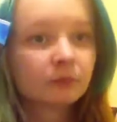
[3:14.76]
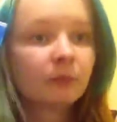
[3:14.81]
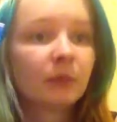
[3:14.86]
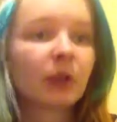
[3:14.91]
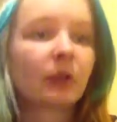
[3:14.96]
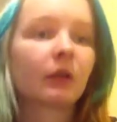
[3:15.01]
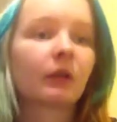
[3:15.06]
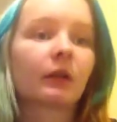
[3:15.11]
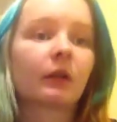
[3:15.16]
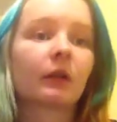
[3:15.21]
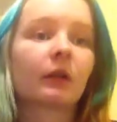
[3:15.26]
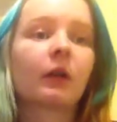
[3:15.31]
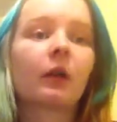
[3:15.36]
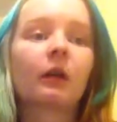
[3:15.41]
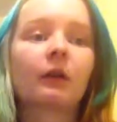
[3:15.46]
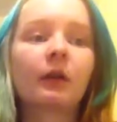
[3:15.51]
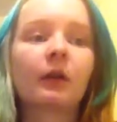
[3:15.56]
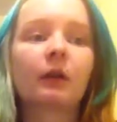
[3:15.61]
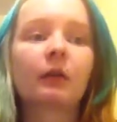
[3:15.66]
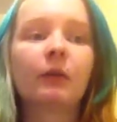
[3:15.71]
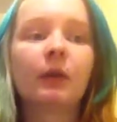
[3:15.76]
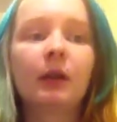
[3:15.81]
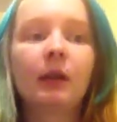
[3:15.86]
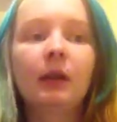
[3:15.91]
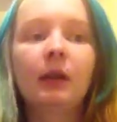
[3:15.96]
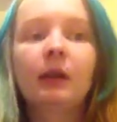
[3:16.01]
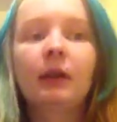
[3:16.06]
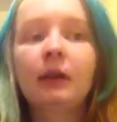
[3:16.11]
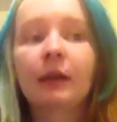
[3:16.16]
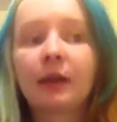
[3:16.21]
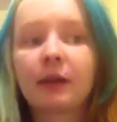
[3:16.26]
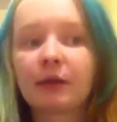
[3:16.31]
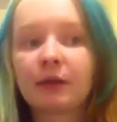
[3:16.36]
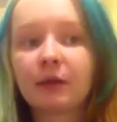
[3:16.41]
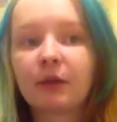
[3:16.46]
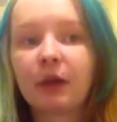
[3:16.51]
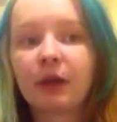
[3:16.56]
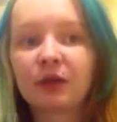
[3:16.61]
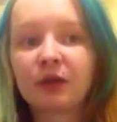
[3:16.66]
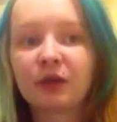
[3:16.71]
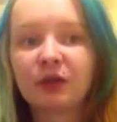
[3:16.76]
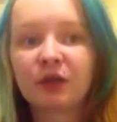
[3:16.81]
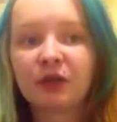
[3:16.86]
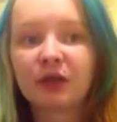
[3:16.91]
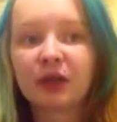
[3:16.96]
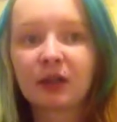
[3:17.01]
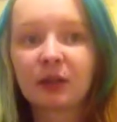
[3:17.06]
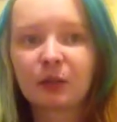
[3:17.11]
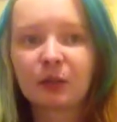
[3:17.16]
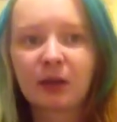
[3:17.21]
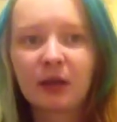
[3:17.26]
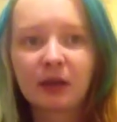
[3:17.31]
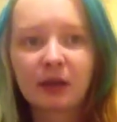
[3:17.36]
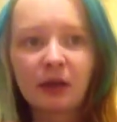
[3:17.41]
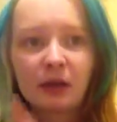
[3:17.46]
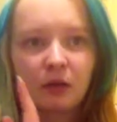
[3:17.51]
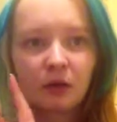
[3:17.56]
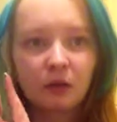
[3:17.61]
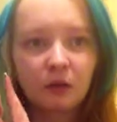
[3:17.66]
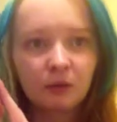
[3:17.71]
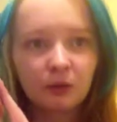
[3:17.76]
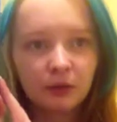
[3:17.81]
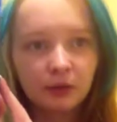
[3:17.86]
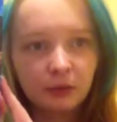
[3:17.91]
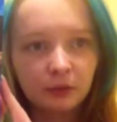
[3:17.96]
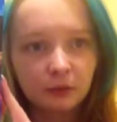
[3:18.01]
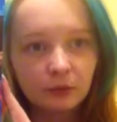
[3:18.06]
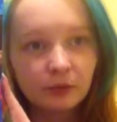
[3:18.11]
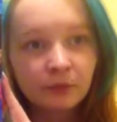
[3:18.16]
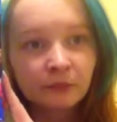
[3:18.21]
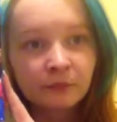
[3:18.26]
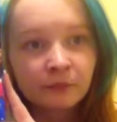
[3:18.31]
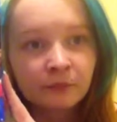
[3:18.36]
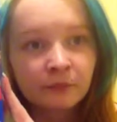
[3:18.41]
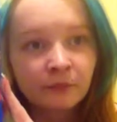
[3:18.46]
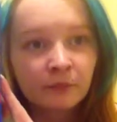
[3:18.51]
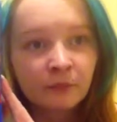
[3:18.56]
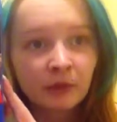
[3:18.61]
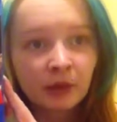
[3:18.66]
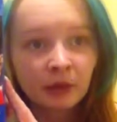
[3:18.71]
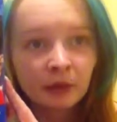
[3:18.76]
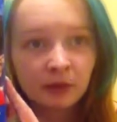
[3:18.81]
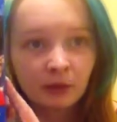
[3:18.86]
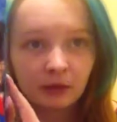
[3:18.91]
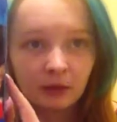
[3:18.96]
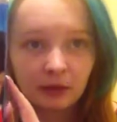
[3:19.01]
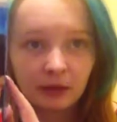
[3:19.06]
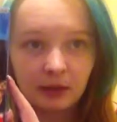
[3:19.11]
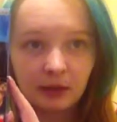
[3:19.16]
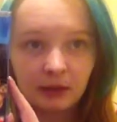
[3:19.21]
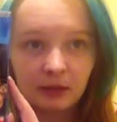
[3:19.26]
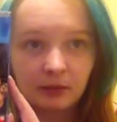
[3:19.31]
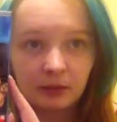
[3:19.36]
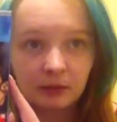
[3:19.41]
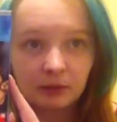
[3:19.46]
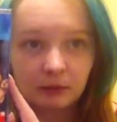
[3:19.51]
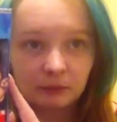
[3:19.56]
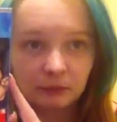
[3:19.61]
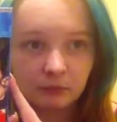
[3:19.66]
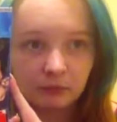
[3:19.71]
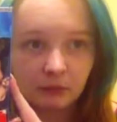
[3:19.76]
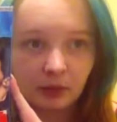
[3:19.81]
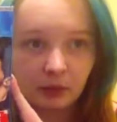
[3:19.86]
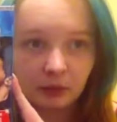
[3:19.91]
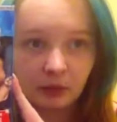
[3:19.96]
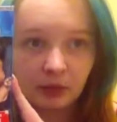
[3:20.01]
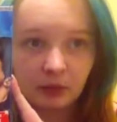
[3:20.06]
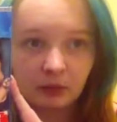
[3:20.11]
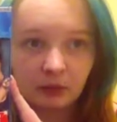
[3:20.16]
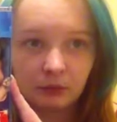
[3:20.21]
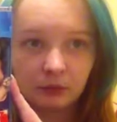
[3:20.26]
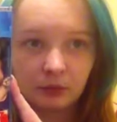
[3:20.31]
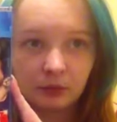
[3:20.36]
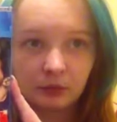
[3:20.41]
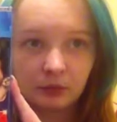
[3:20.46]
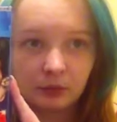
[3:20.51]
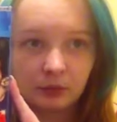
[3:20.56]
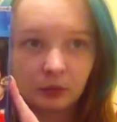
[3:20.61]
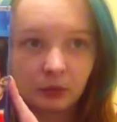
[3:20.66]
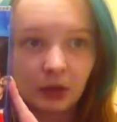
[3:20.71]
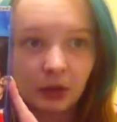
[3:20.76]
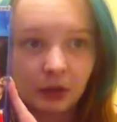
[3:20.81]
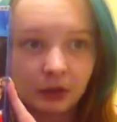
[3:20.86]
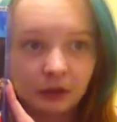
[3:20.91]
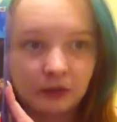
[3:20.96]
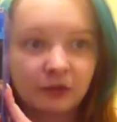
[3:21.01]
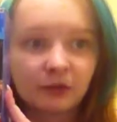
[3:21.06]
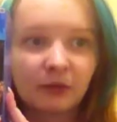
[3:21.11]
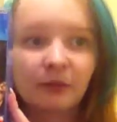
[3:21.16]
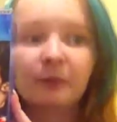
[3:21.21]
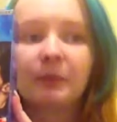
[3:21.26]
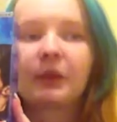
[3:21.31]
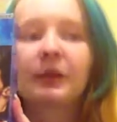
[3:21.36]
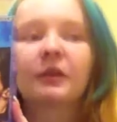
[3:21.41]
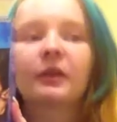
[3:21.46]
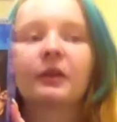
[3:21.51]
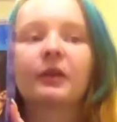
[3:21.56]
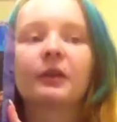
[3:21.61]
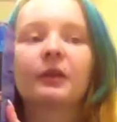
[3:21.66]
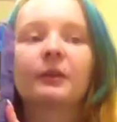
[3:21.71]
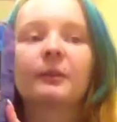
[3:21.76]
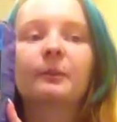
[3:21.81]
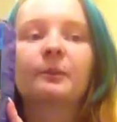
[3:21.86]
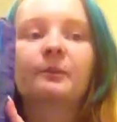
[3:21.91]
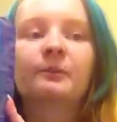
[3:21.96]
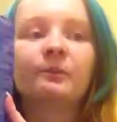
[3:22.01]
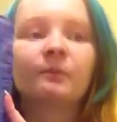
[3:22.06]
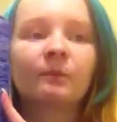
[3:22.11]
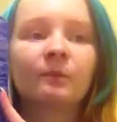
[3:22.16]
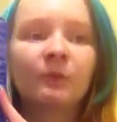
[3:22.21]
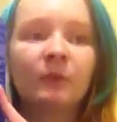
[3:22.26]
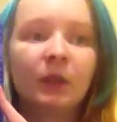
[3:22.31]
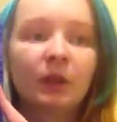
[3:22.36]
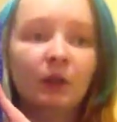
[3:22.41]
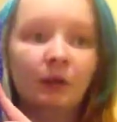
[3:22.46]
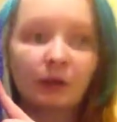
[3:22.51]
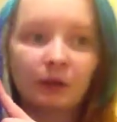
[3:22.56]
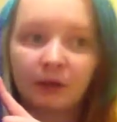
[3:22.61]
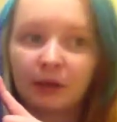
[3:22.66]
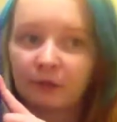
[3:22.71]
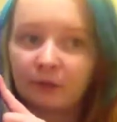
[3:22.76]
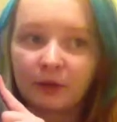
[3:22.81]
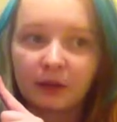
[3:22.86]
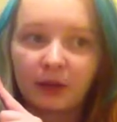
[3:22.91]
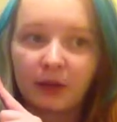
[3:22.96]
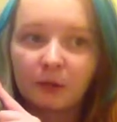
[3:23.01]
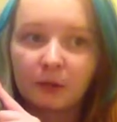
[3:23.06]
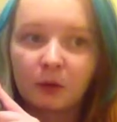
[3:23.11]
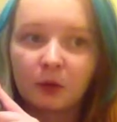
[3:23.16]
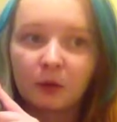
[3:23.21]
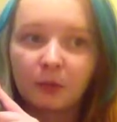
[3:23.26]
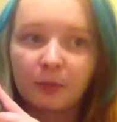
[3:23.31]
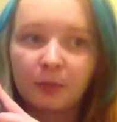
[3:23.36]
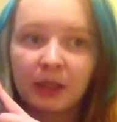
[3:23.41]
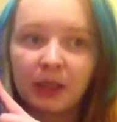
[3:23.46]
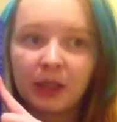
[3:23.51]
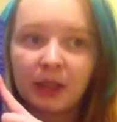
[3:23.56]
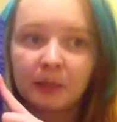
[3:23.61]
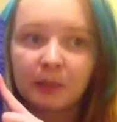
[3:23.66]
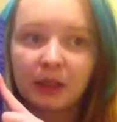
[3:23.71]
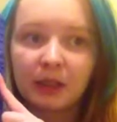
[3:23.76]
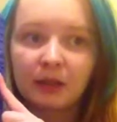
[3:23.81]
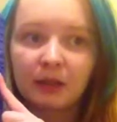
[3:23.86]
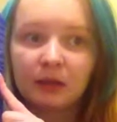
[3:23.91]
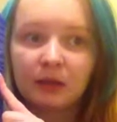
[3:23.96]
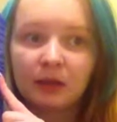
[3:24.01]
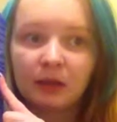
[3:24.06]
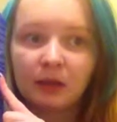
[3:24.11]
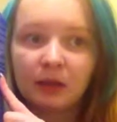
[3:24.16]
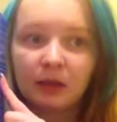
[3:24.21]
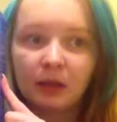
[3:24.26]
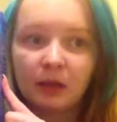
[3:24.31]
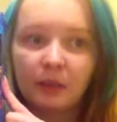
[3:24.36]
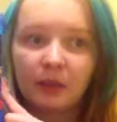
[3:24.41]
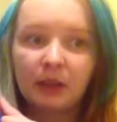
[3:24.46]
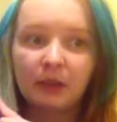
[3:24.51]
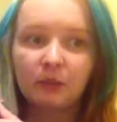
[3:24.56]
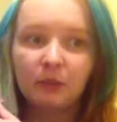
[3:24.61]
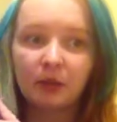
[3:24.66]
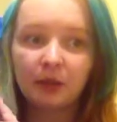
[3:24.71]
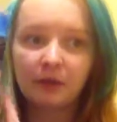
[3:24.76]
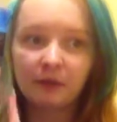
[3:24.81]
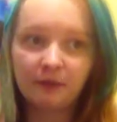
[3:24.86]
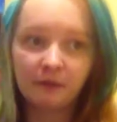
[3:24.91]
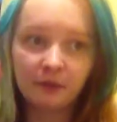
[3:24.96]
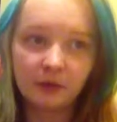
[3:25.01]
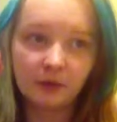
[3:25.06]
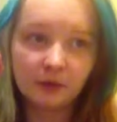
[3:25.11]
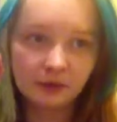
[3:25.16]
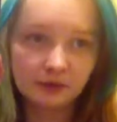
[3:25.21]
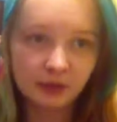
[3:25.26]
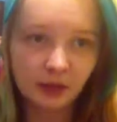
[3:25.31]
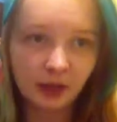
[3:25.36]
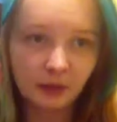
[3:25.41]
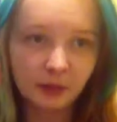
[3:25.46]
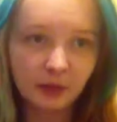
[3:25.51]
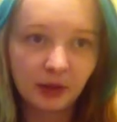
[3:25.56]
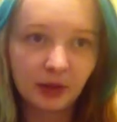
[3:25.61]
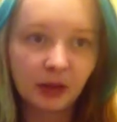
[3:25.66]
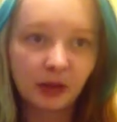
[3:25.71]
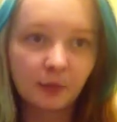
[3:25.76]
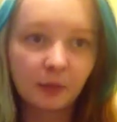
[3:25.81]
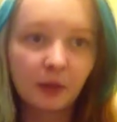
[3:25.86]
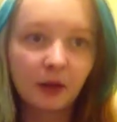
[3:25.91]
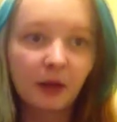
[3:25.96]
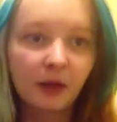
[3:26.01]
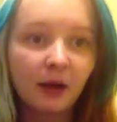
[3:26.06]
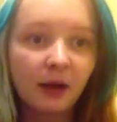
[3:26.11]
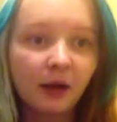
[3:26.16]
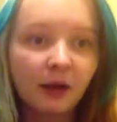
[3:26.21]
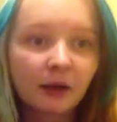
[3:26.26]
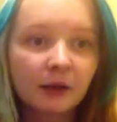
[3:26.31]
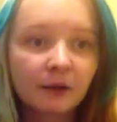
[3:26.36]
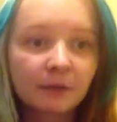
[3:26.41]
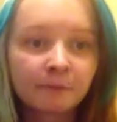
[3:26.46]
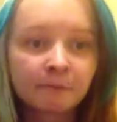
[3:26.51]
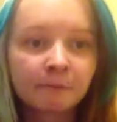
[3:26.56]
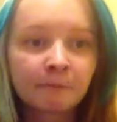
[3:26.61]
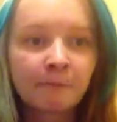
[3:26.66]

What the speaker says: because it causes a really nasty reaction. So that's why I only use these. That's why I only use Schwarzkopf, because it doesn't have the chemical PPD in it. I mean, when I first dyed my hair black,